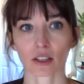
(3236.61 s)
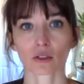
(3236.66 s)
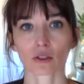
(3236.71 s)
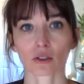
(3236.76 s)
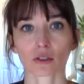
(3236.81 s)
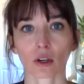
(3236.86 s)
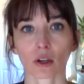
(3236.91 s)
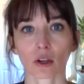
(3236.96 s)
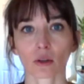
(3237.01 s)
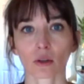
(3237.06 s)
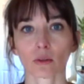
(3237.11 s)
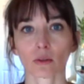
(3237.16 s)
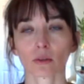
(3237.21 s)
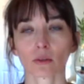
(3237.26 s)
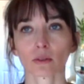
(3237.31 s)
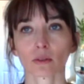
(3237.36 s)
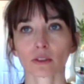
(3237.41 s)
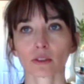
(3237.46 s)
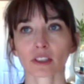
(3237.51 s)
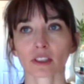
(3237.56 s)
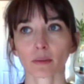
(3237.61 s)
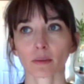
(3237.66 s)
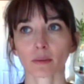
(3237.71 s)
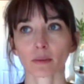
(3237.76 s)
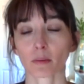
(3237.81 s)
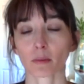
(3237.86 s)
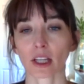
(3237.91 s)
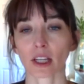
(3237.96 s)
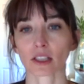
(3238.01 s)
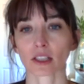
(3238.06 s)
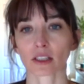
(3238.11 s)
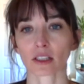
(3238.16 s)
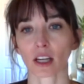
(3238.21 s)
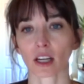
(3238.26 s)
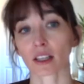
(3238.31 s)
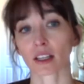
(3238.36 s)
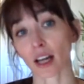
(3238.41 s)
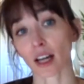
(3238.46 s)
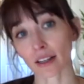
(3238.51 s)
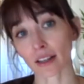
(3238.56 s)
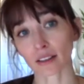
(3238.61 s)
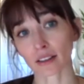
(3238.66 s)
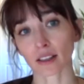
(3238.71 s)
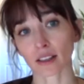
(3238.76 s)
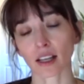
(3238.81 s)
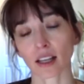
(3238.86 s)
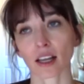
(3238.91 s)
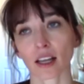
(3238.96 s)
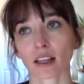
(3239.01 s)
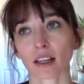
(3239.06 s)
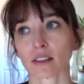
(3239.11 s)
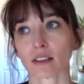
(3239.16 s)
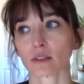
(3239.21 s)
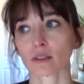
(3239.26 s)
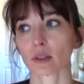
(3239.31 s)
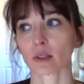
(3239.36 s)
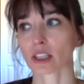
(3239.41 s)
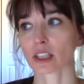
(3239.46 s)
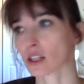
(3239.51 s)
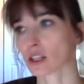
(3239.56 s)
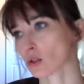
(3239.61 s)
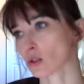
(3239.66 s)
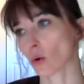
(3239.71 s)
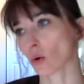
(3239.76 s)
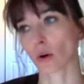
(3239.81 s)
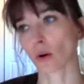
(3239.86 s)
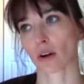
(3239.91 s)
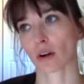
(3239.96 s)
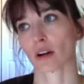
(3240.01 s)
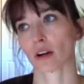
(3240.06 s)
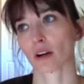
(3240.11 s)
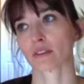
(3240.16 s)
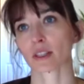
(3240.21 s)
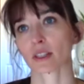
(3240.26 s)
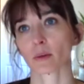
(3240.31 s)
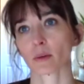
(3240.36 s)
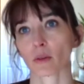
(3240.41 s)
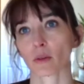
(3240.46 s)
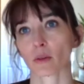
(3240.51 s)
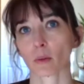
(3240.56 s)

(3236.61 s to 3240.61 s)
So some of the pages got cut and we changed the order of some of the